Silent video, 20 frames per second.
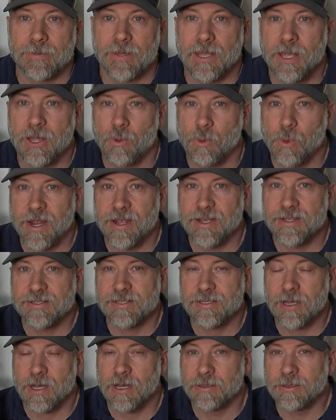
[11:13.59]
It
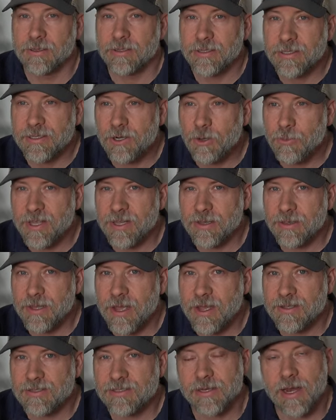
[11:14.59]
weighs a little bit
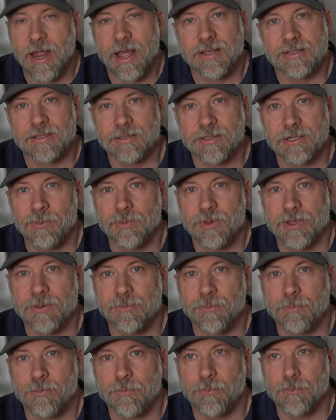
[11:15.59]
less and has a little
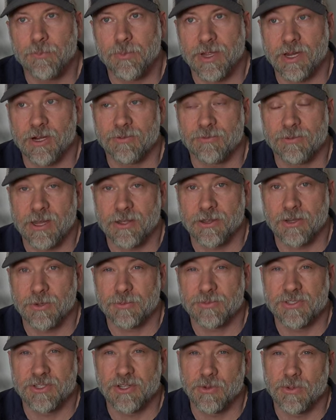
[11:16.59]
bit bigger
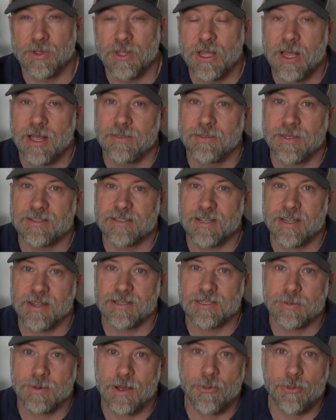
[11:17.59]
volume. So they say
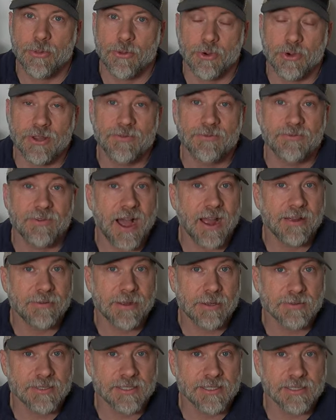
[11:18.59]
it's about 35
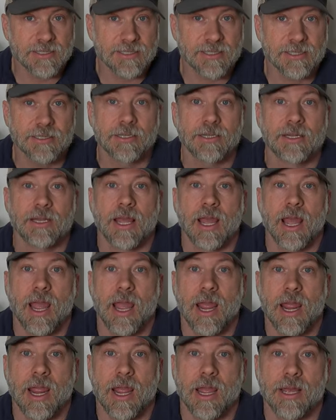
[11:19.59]
ounces
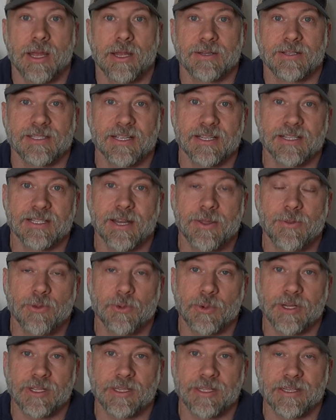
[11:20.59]
and
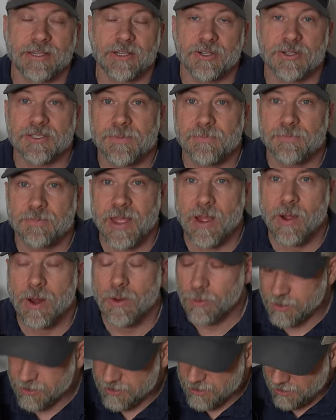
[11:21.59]
63 liters. Now, I
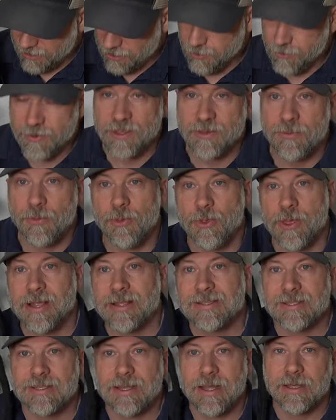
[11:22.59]
will tell you that
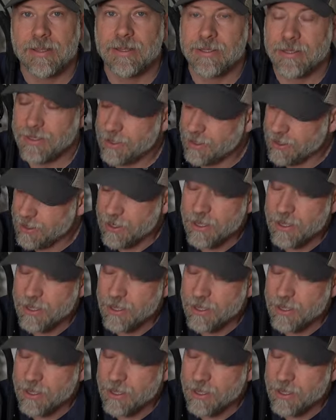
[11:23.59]
things like the